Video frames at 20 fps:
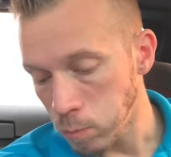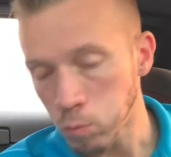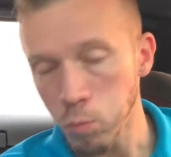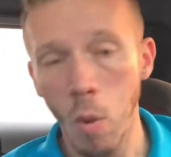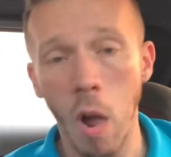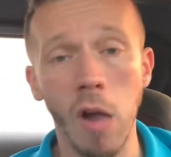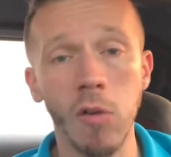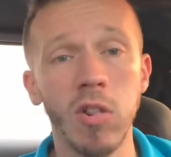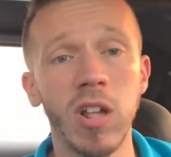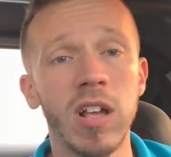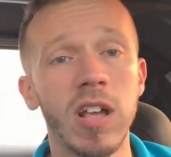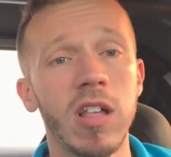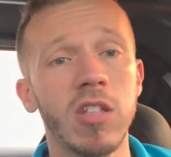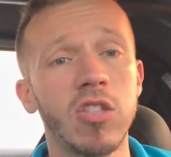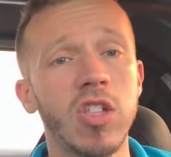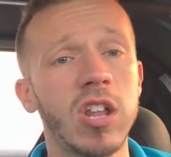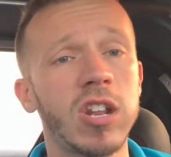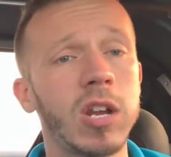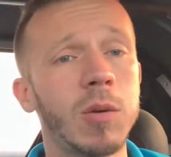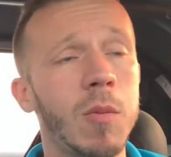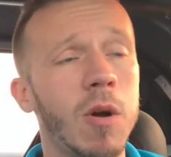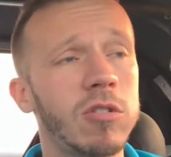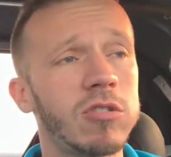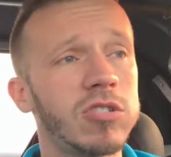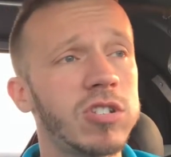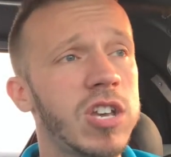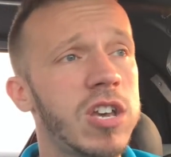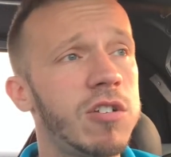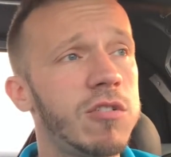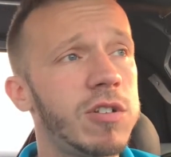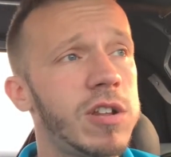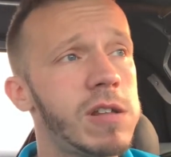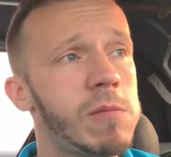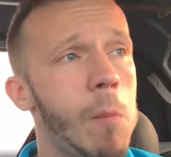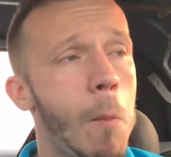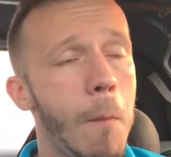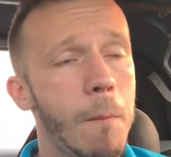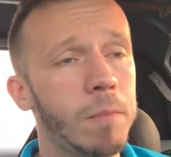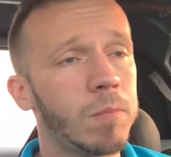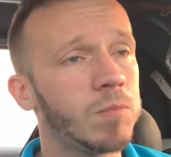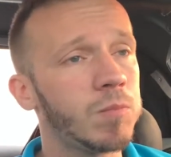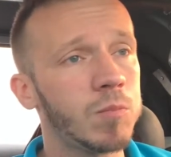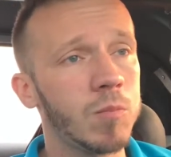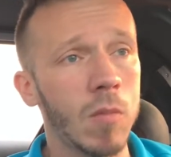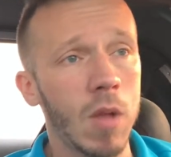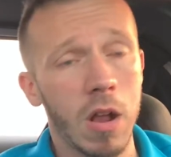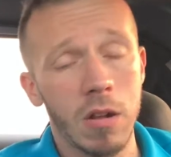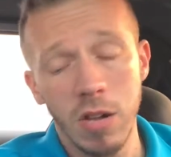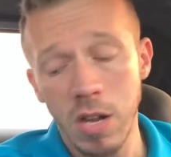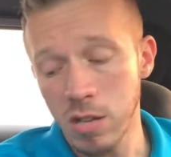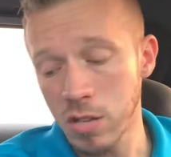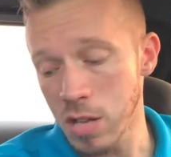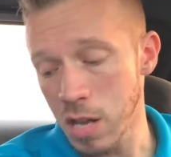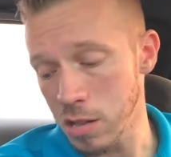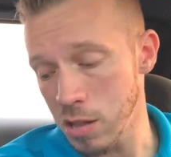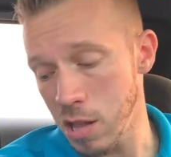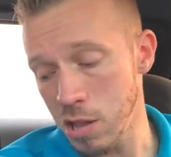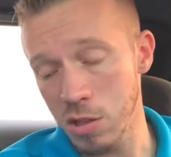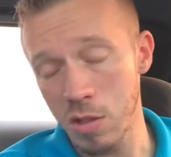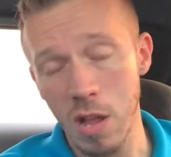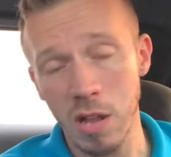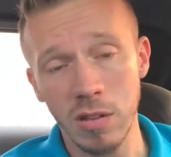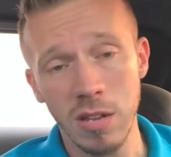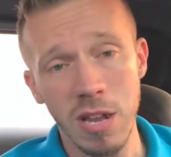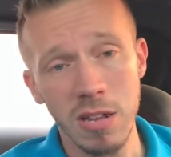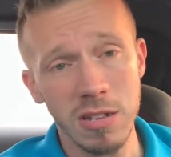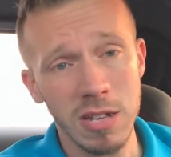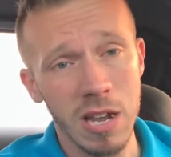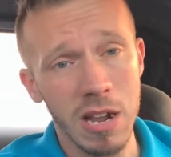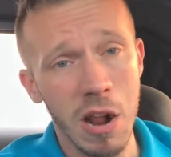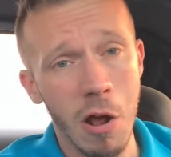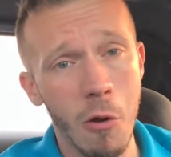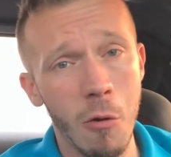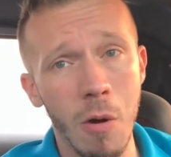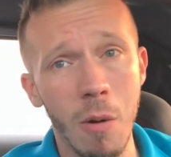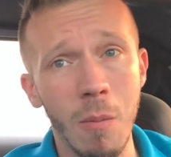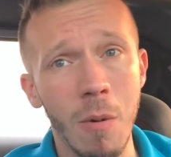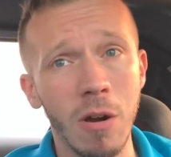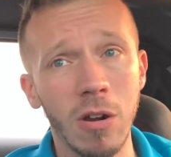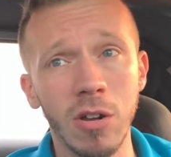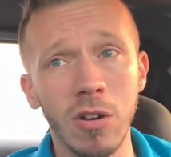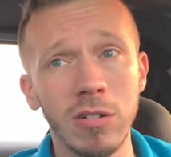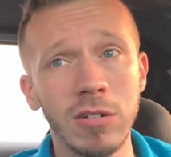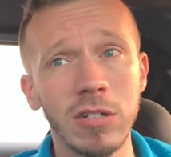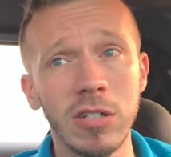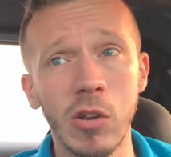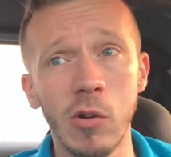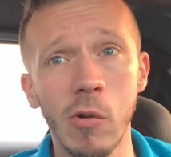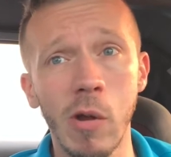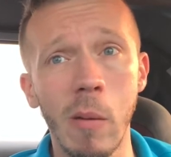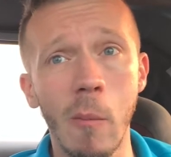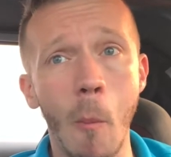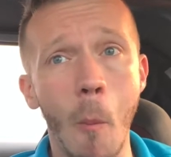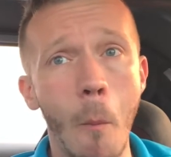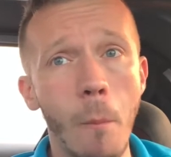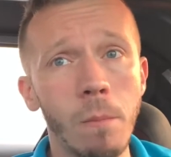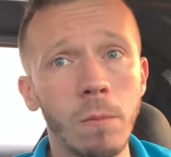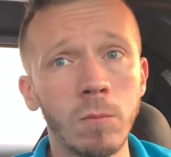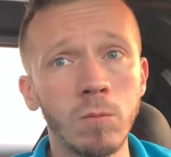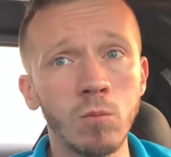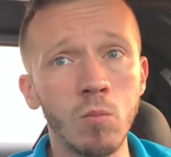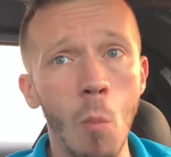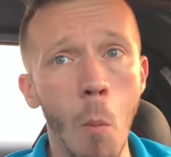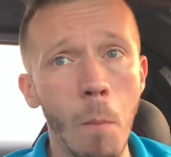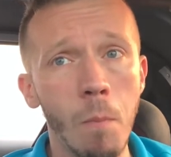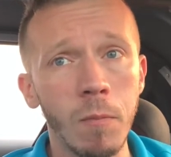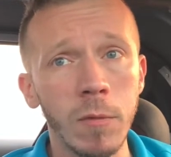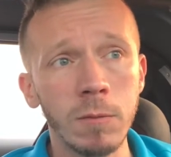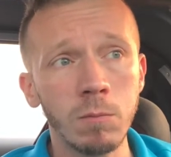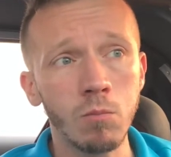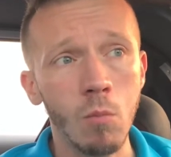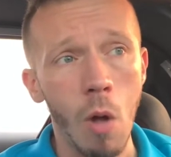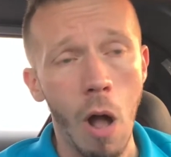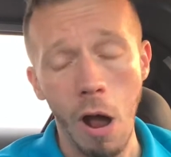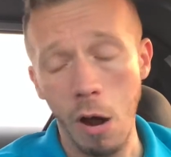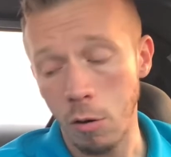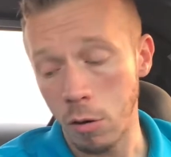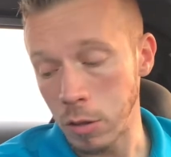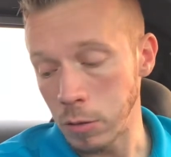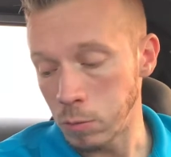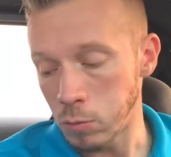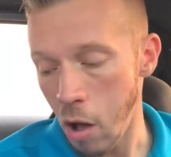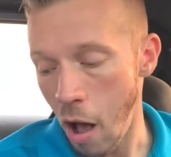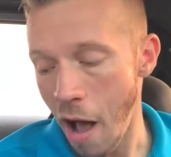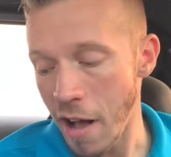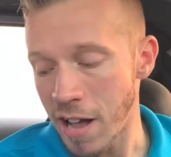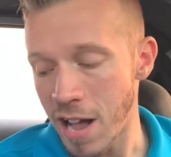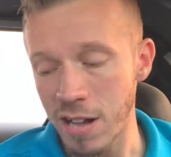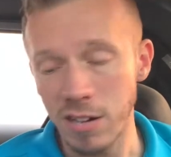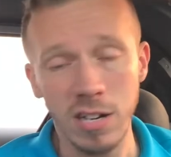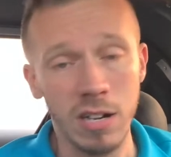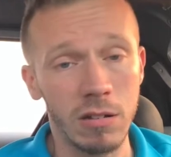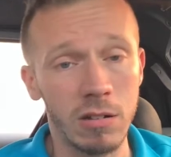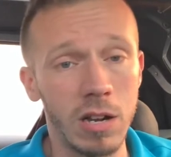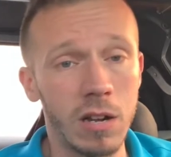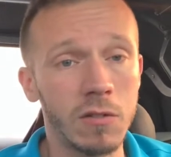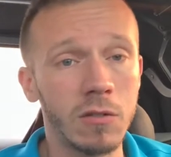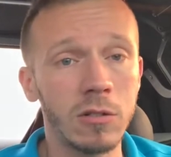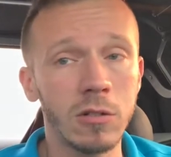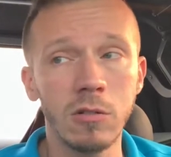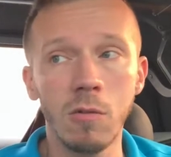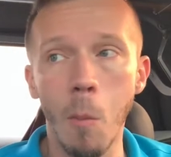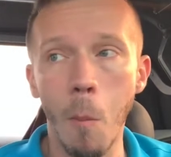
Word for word: I think Authentic Bar is killing it. It tastes like this. It tastes like an outright bar cookies and cream. I don't know. I can't tell the difference.